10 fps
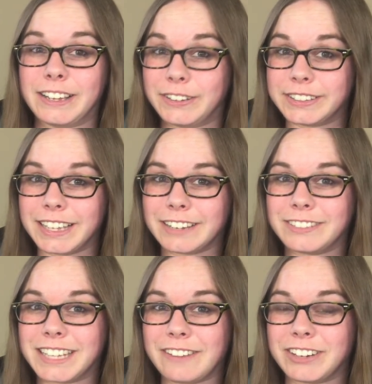Good luck
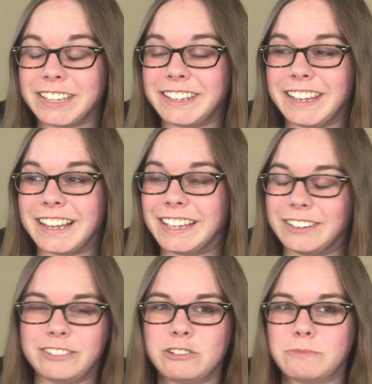with everything. I
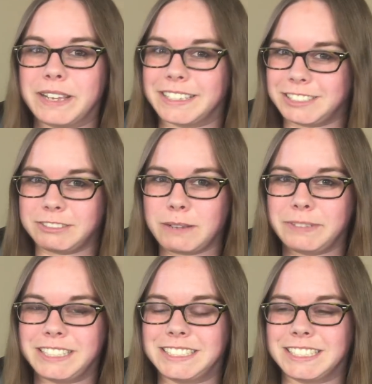know you'll be
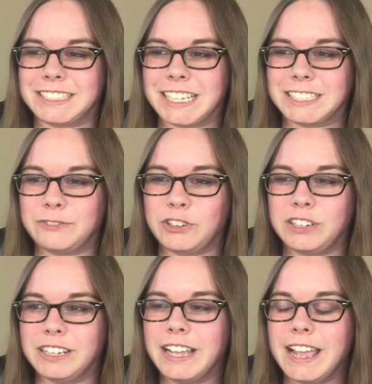extremely
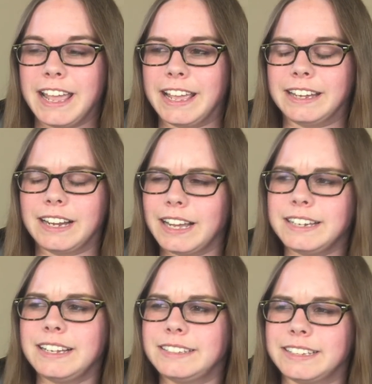successful, and I
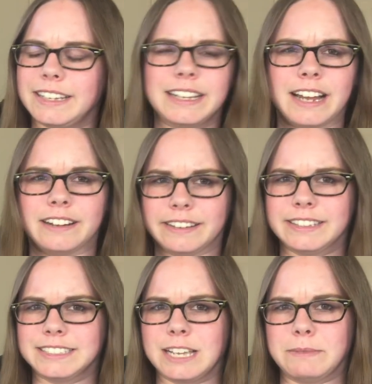need to get out of
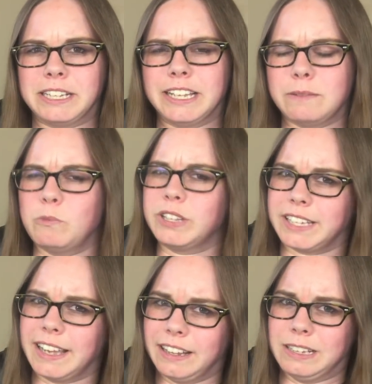this MLM. What the
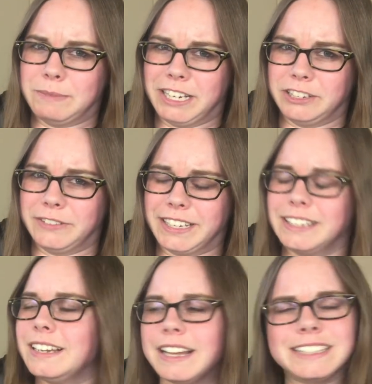hell am I doing?
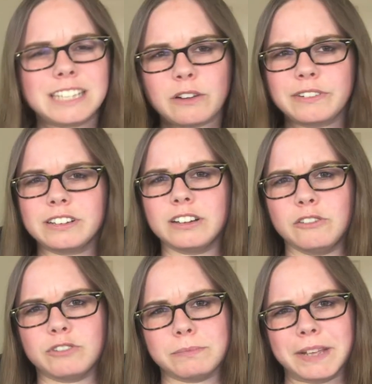That's how it would go
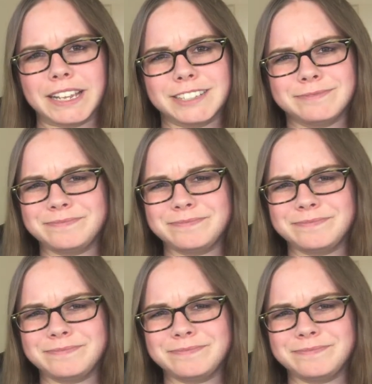for me.